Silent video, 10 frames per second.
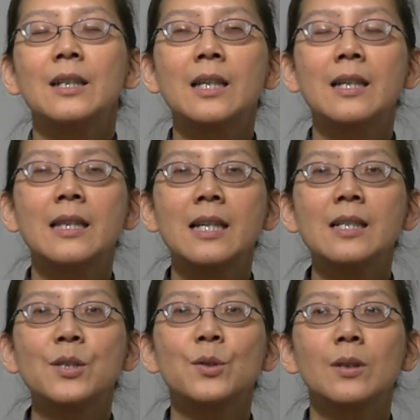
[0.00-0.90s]
The
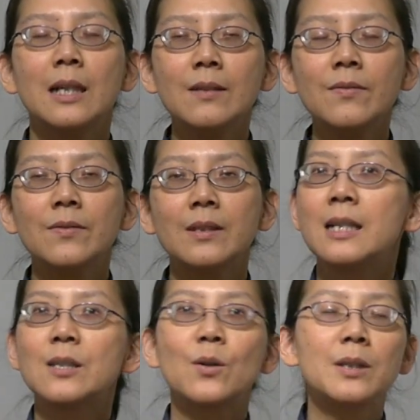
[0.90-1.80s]
things you love
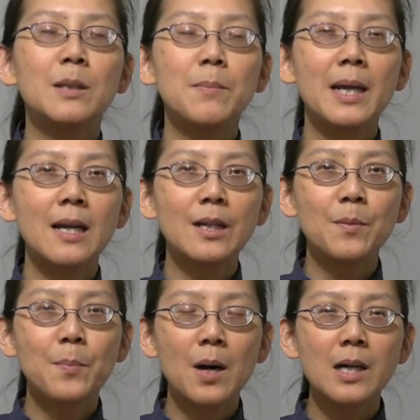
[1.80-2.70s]
is only made
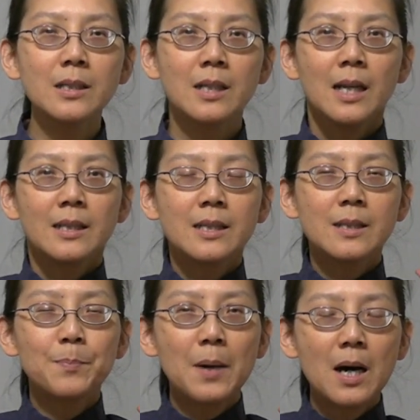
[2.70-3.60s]
out of parts.
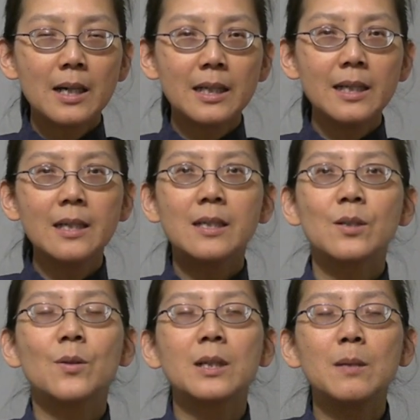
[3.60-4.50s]
This body is
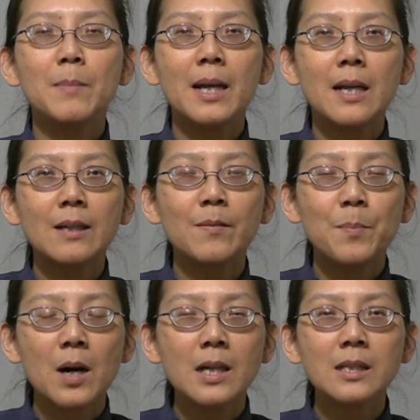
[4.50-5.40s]
only made out
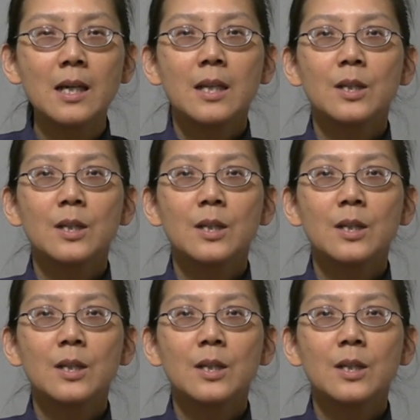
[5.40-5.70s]
of parts.